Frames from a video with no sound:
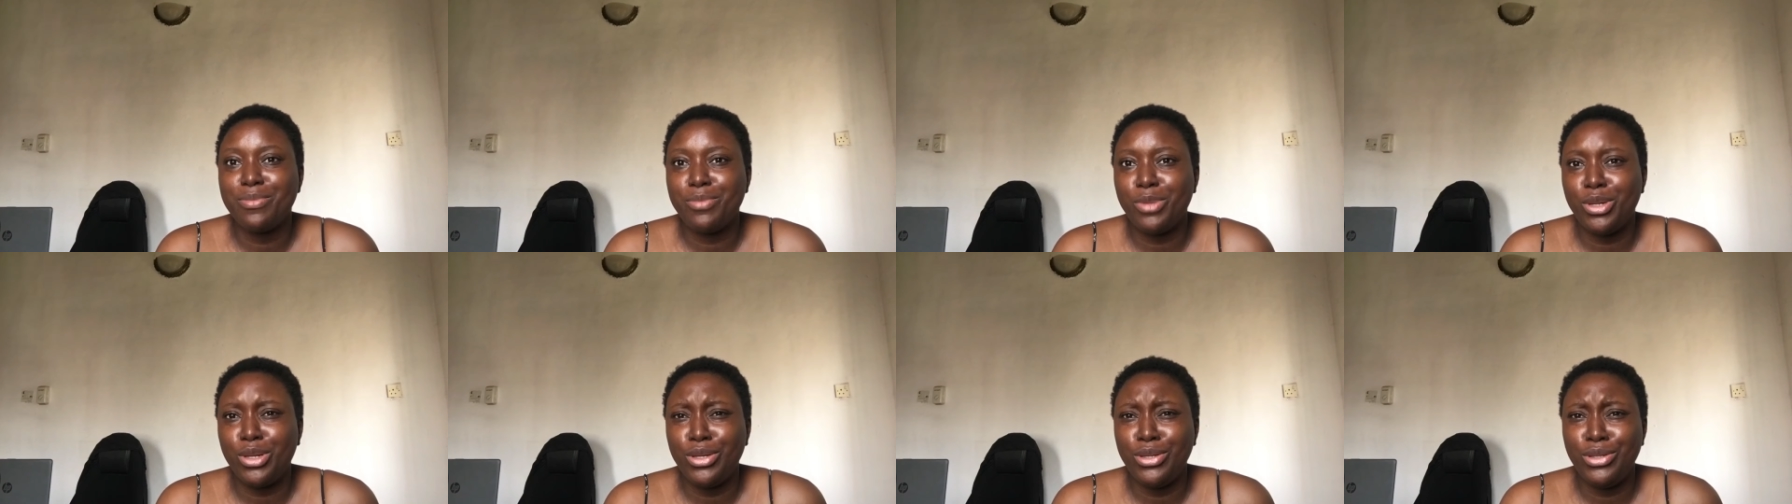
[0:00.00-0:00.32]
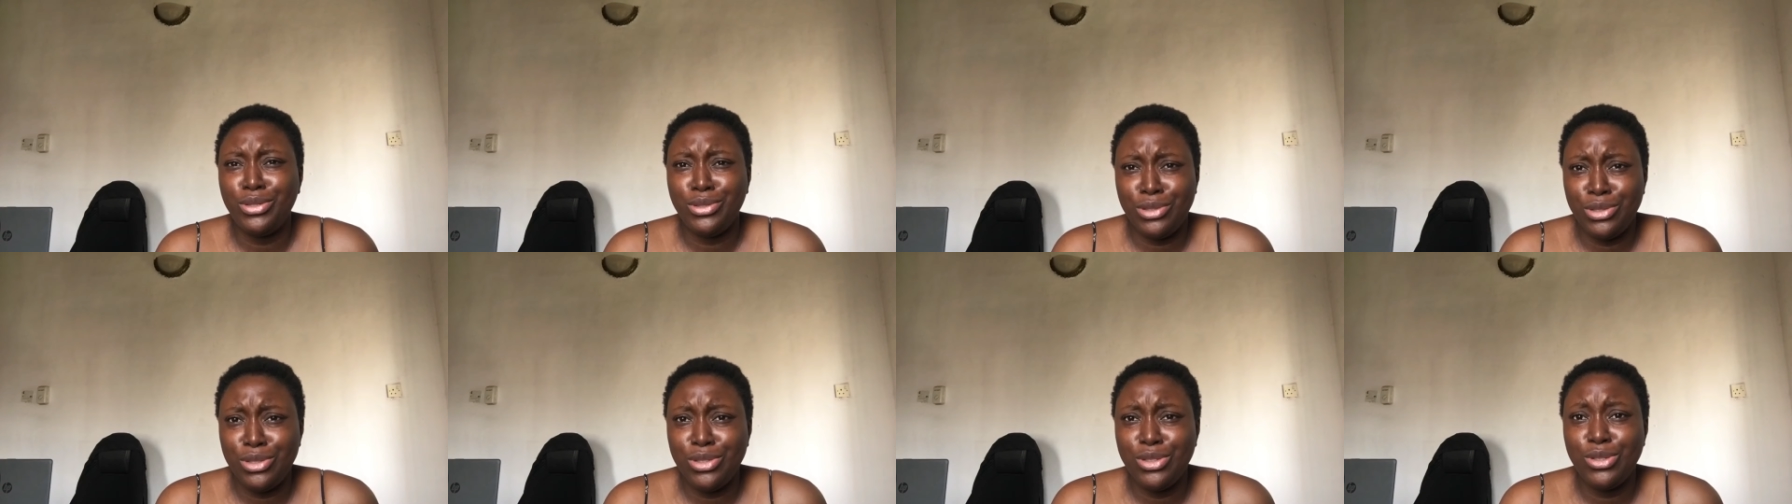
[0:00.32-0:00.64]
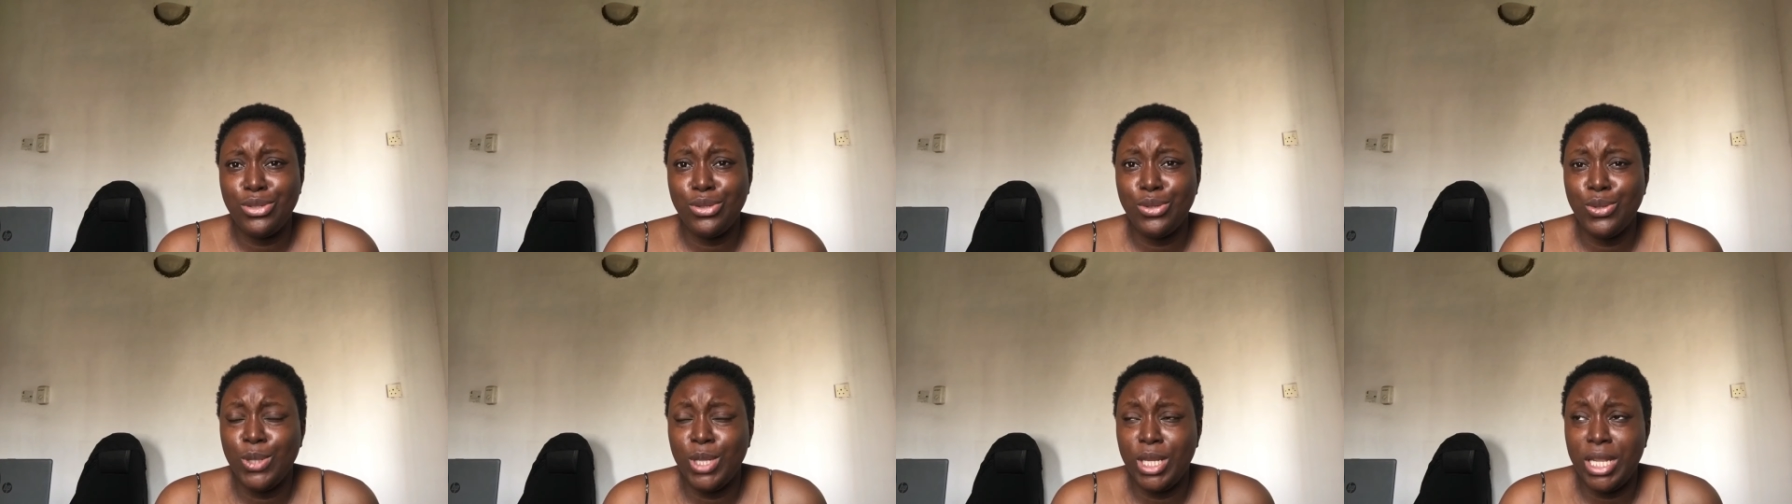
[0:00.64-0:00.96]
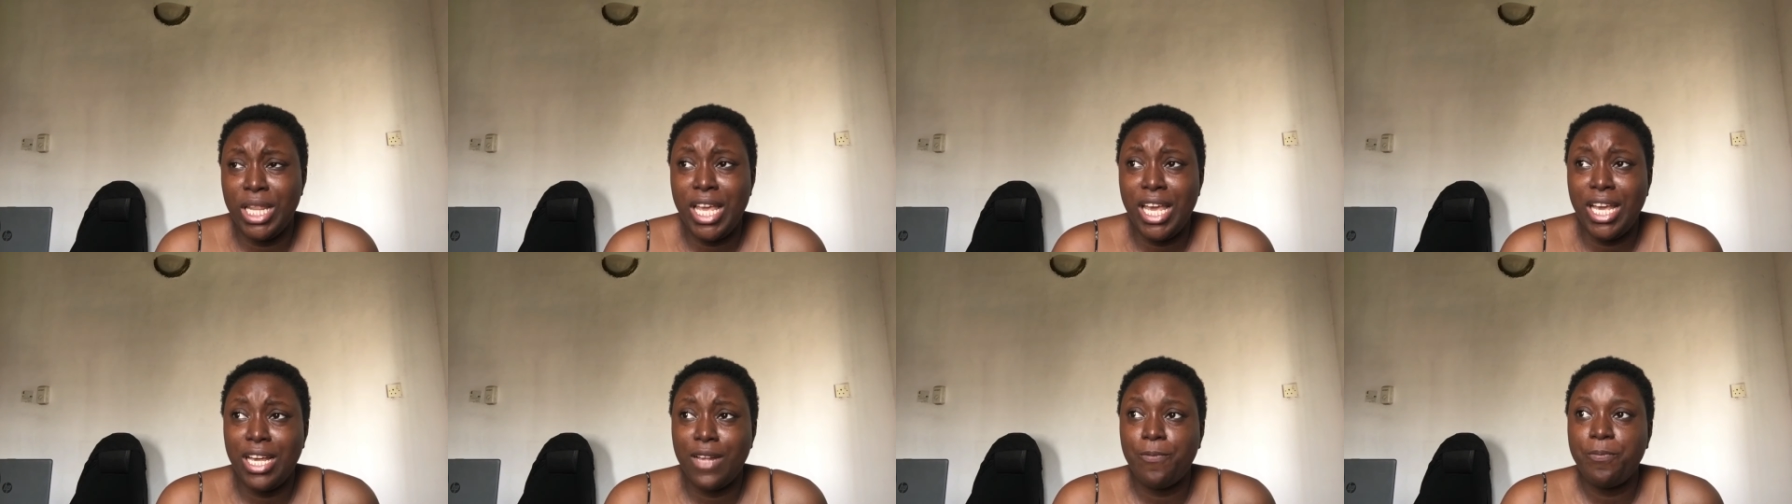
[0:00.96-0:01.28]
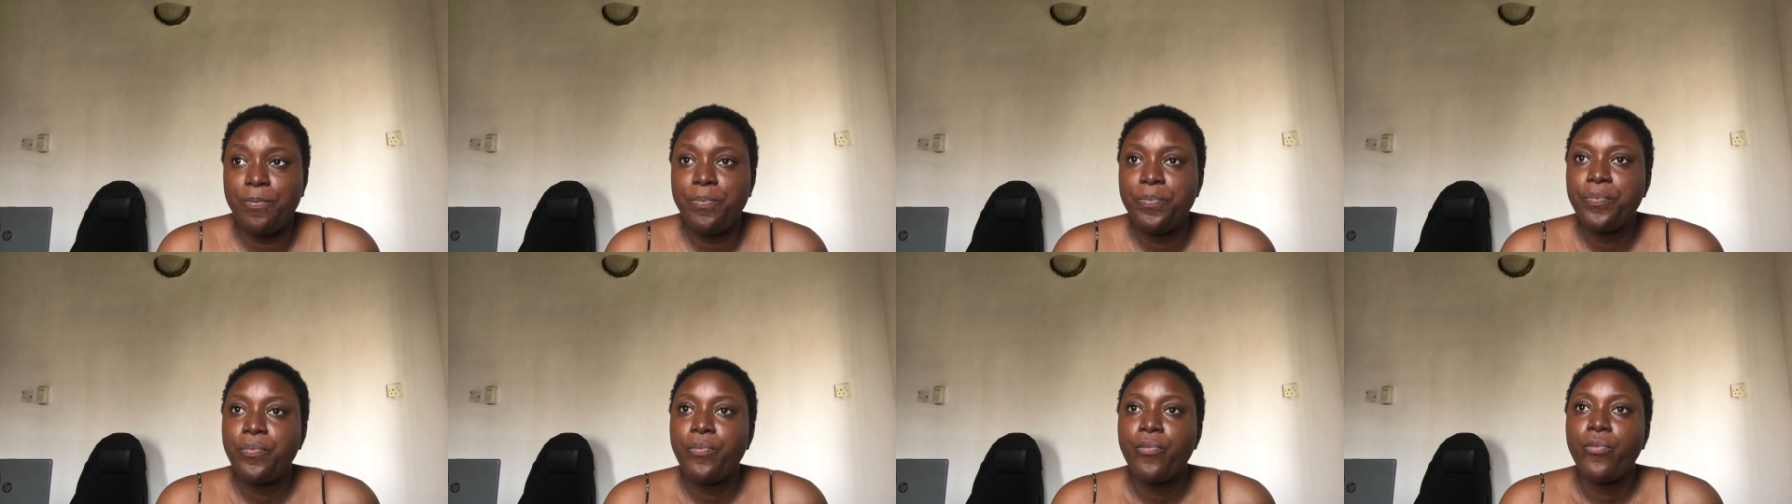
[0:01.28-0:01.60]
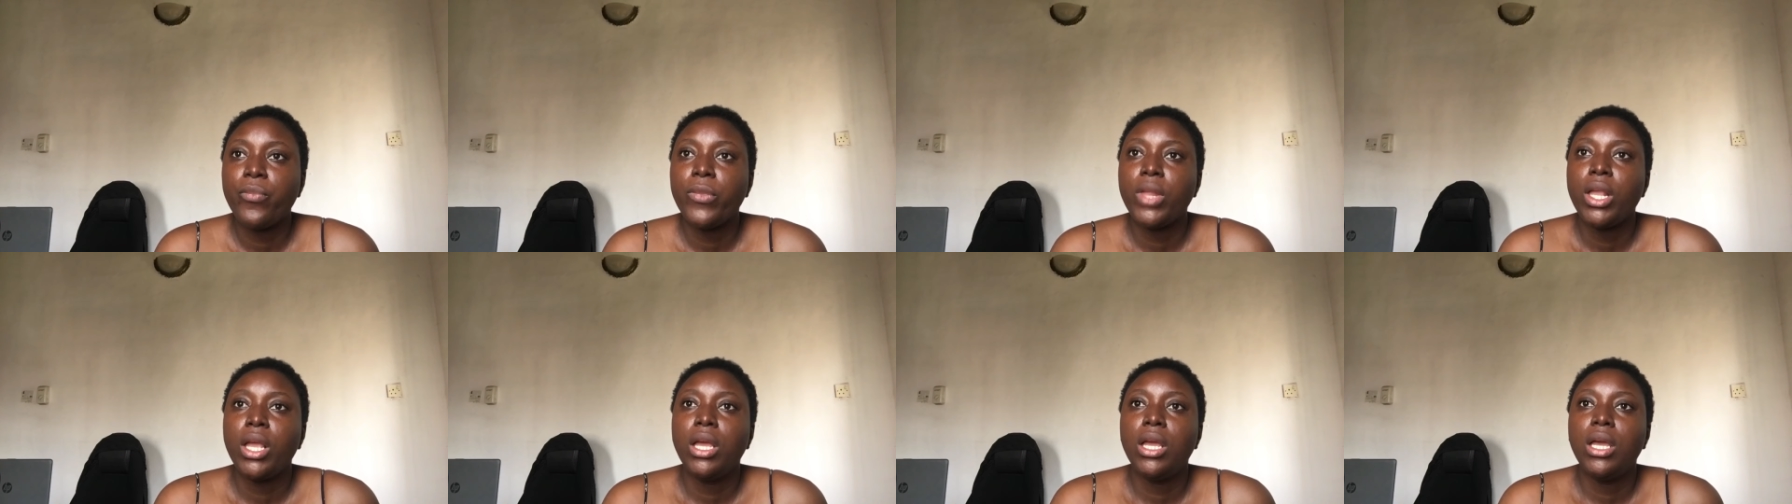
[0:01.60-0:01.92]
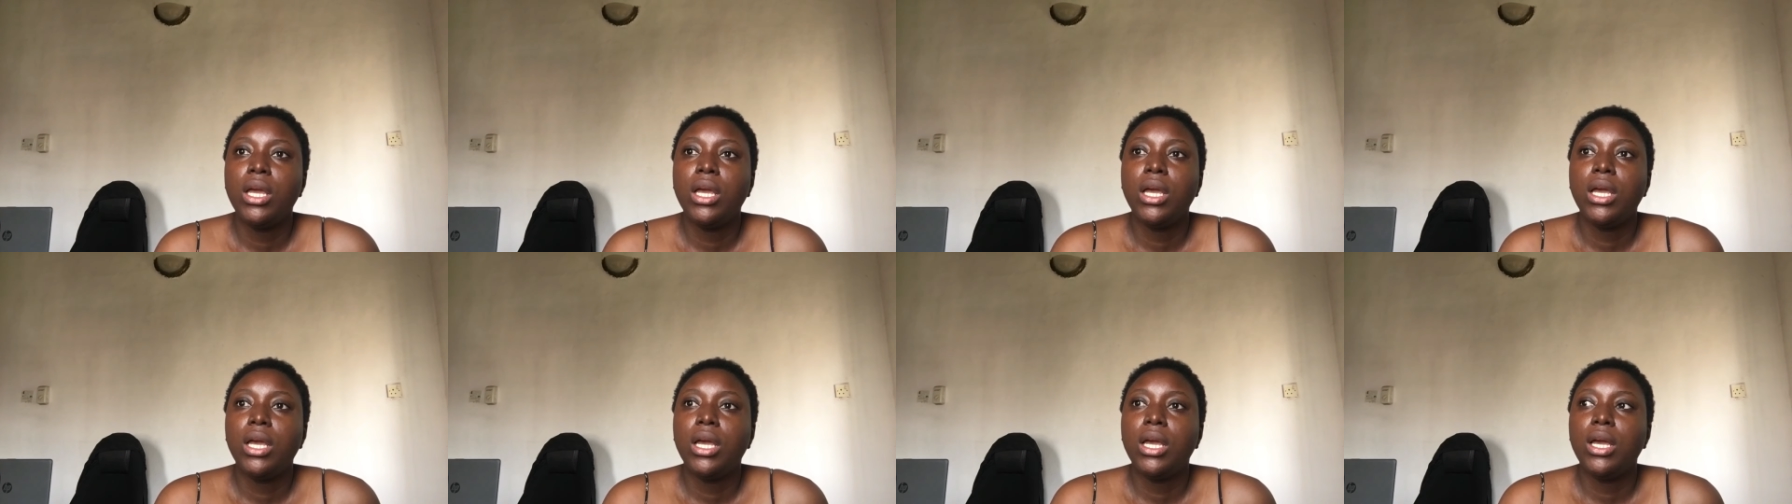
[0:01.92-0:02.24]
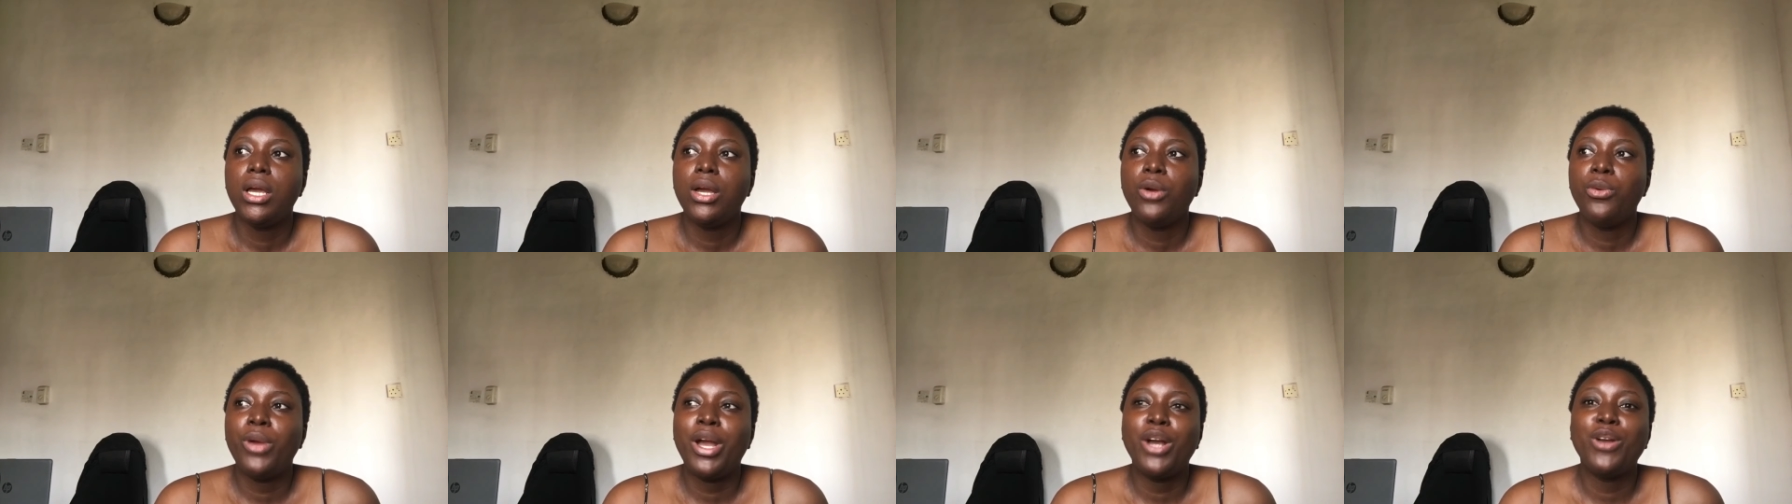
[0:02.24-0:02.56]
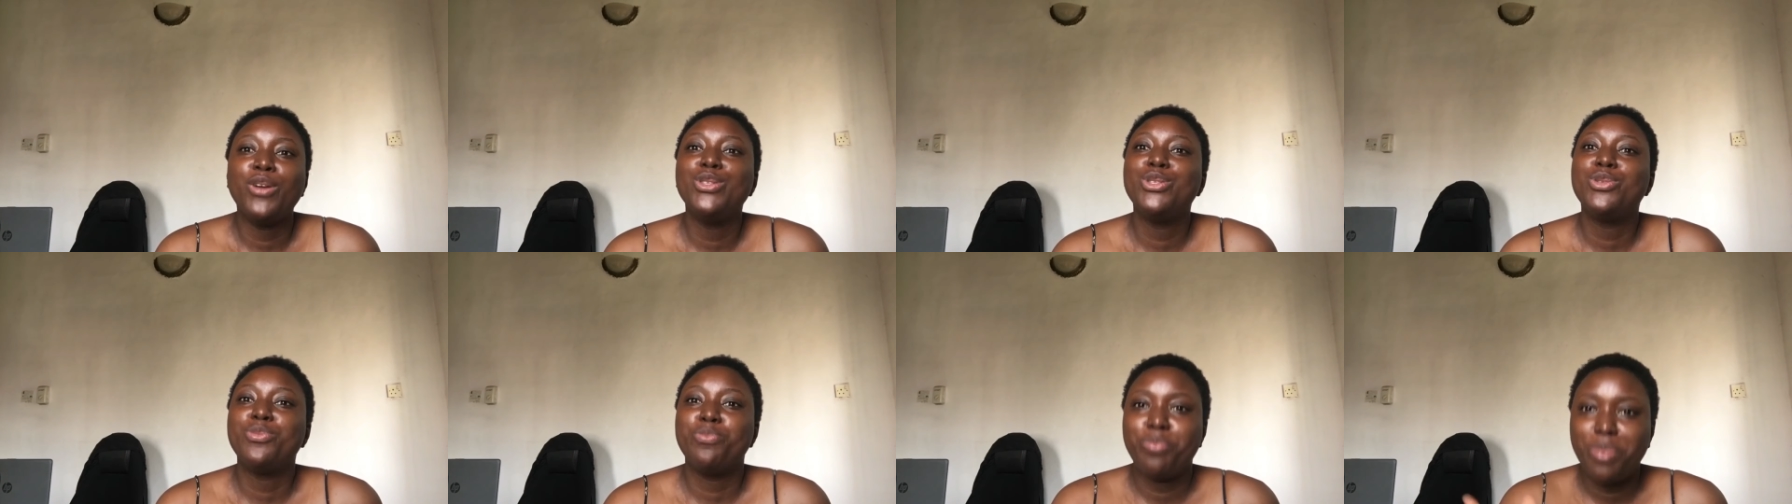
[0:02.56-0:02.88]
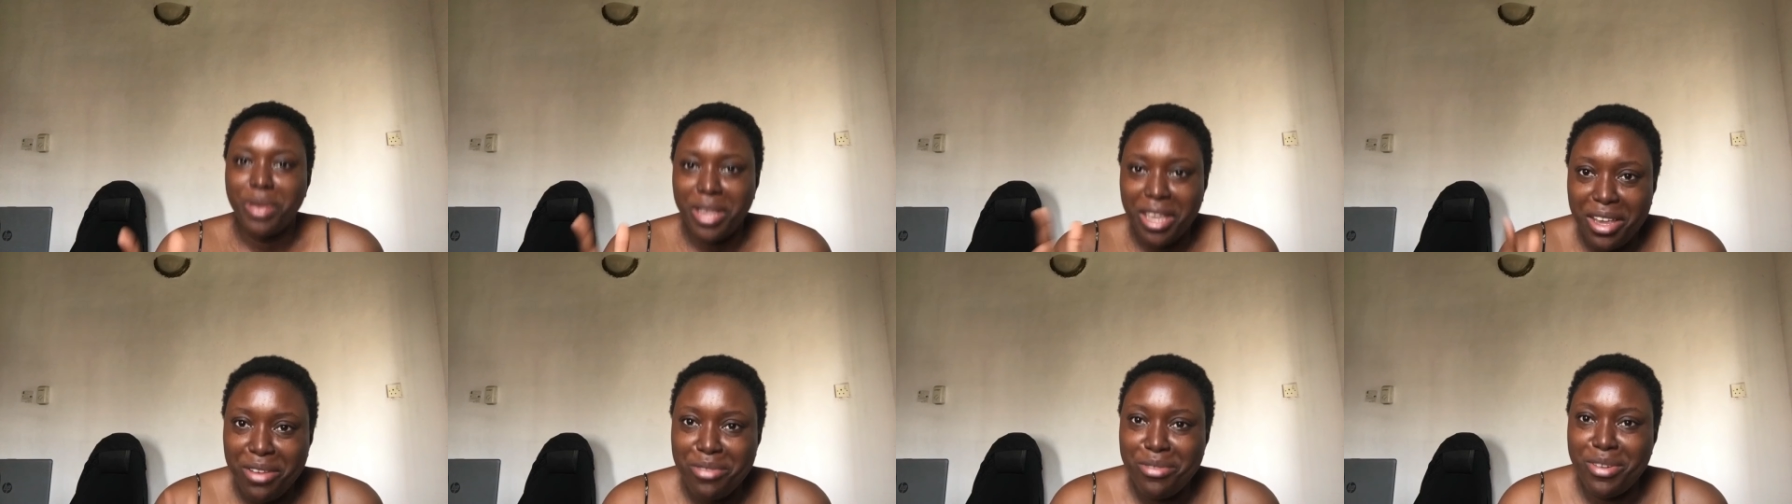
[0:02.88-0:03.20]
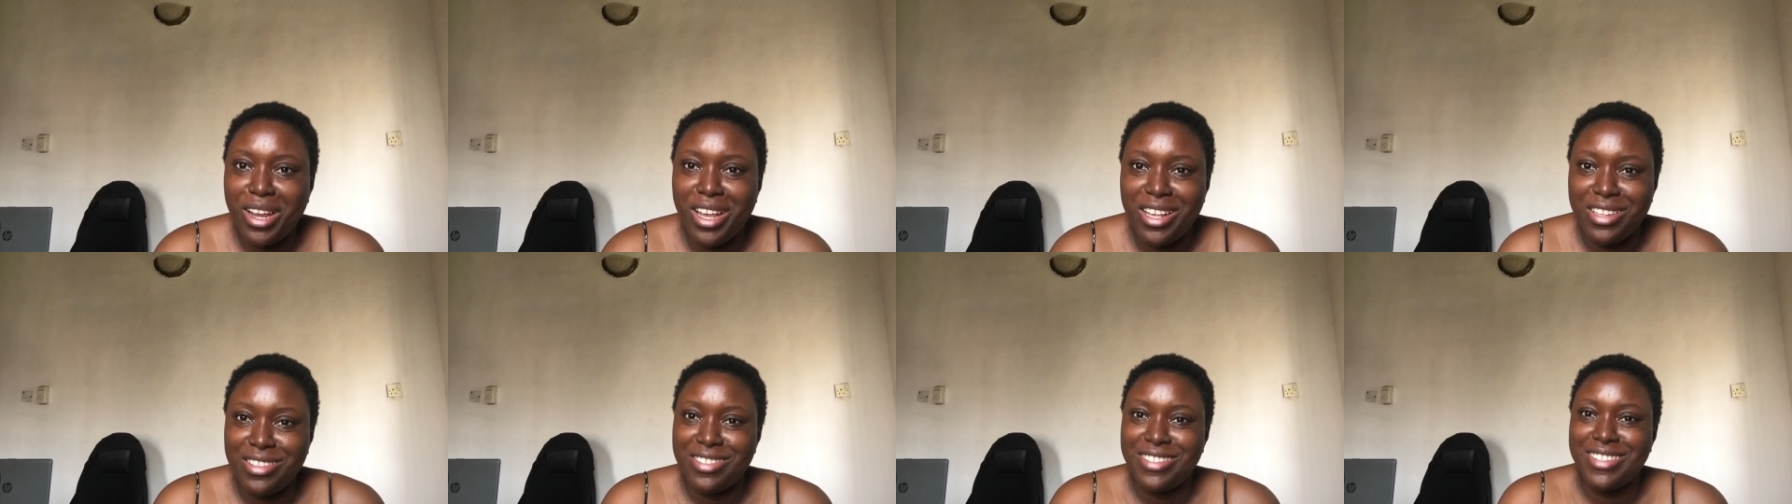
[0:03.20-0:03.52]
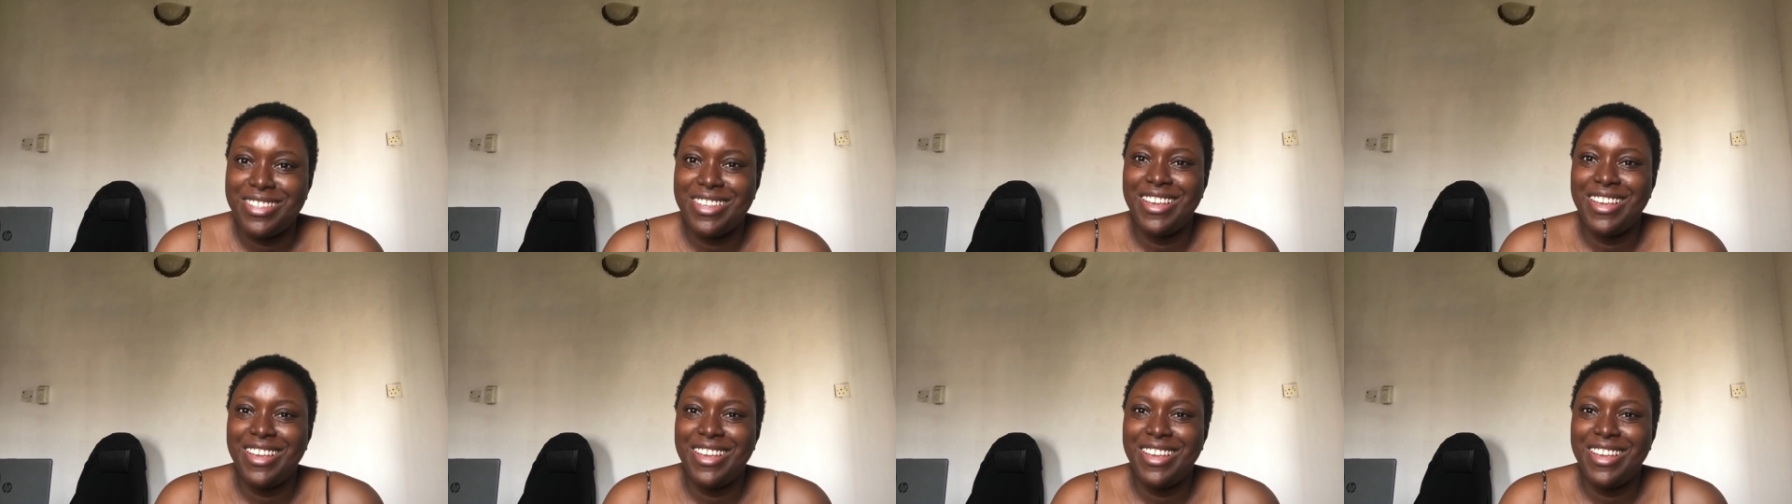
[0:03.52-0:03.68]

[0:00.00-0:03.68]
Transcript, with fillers: But you know, like we are going to pay rent